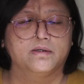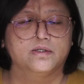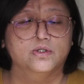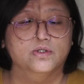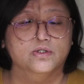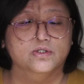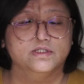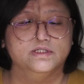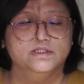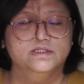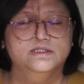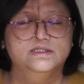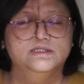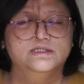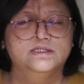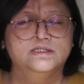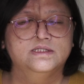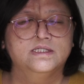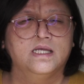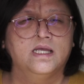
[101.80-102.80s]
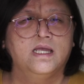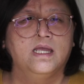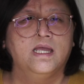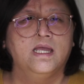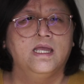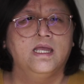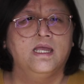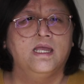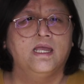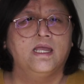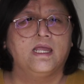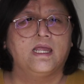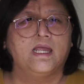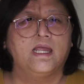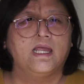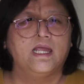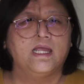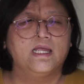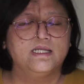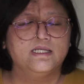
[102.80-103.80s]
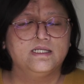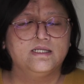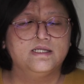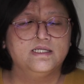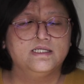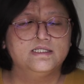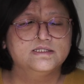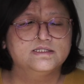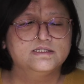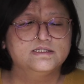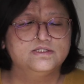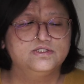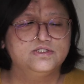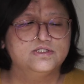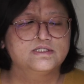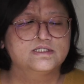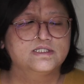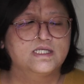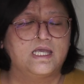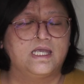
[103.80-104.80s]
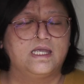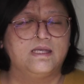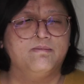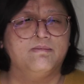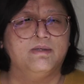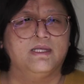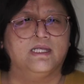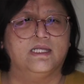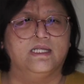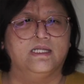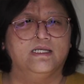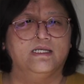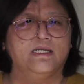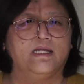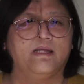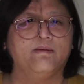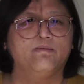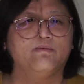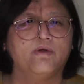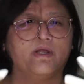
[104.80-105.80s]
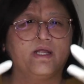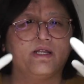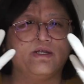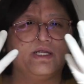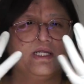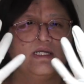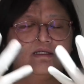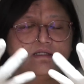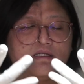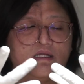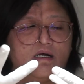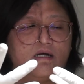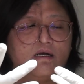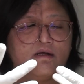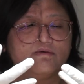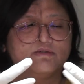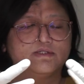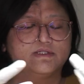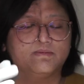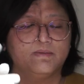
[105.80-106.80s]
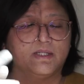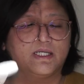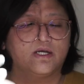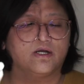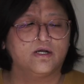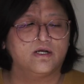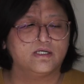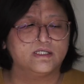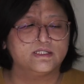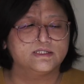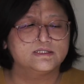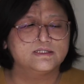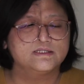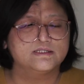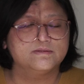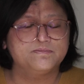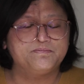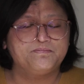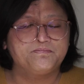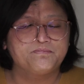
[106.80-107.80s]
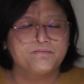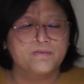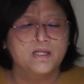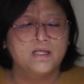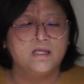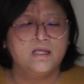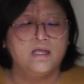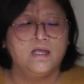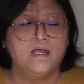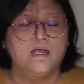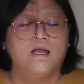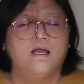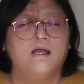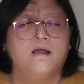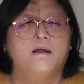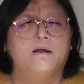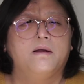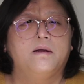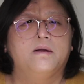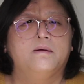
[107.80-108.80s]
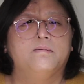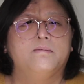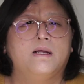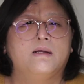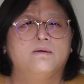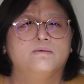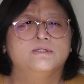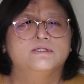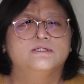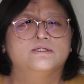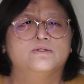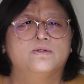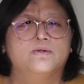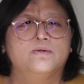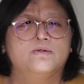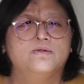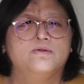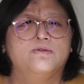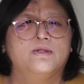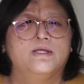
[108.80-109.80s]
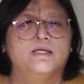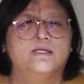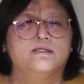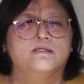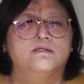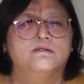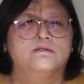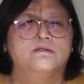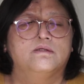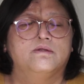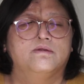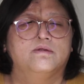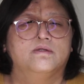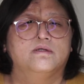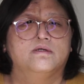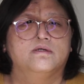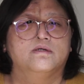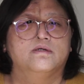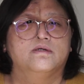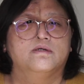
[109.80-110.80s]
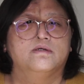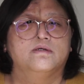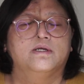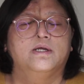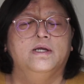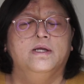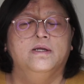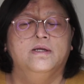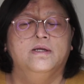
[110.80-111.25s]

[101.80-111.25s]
goods, and this just came in. I'm wearing gloves because I was told that the